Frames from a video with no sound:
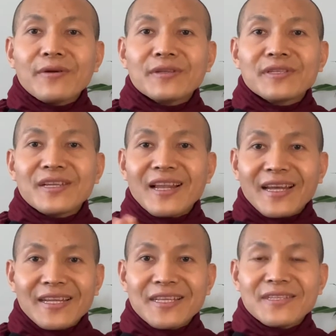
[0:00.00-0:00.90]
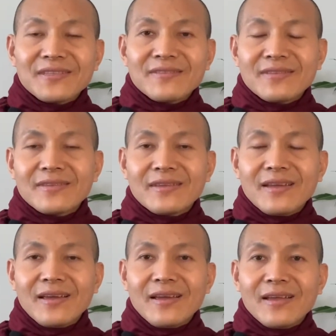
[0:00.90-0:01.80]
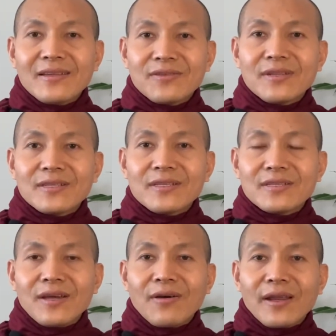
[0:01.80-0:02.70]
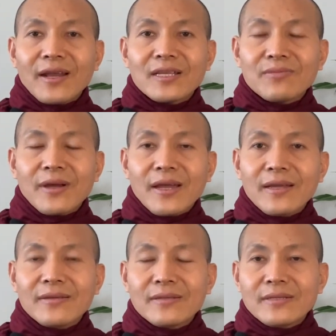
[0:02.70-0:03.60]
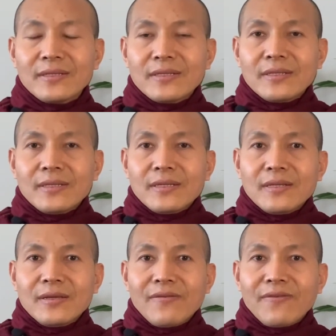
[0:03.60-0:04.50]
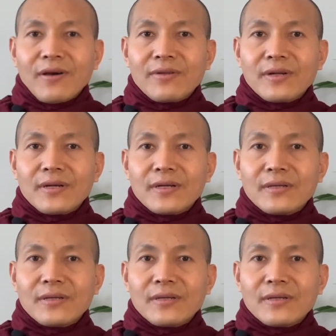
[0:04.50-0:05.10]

see like this. So this is organized by founder